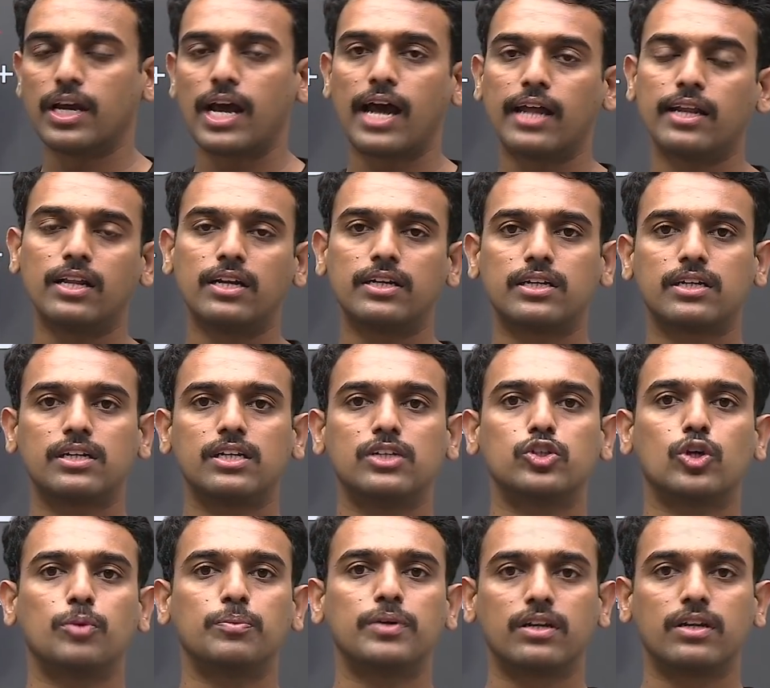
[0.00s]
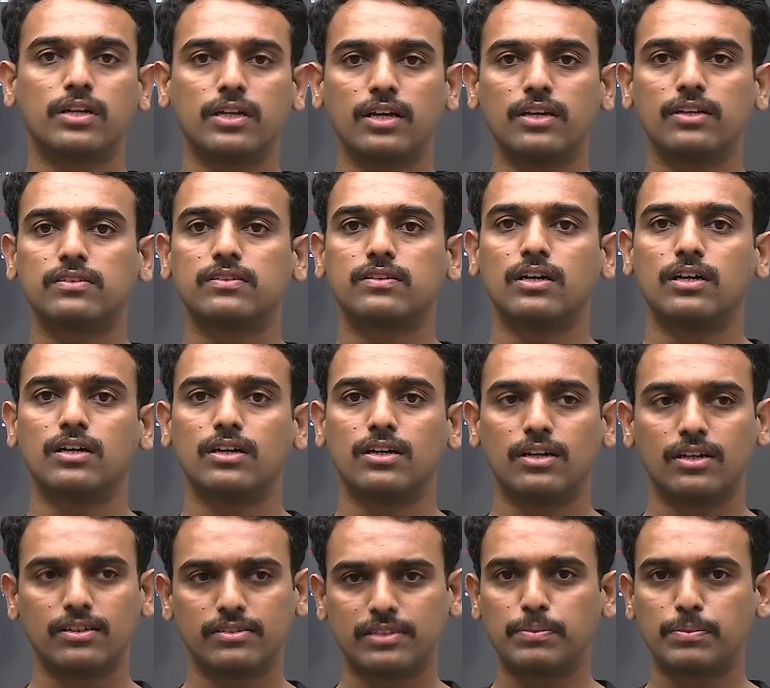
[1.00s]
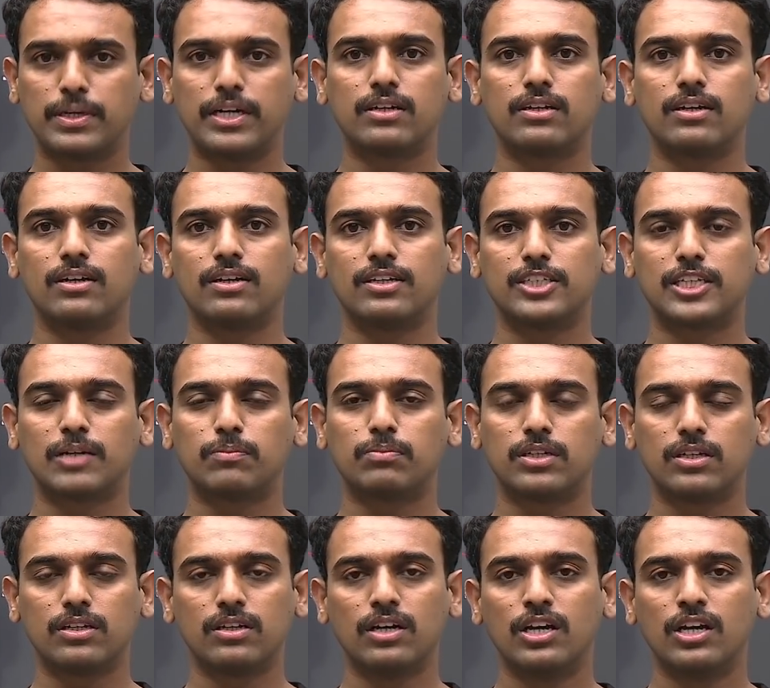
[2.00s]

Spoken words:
Analytical geometry is a separate chapter.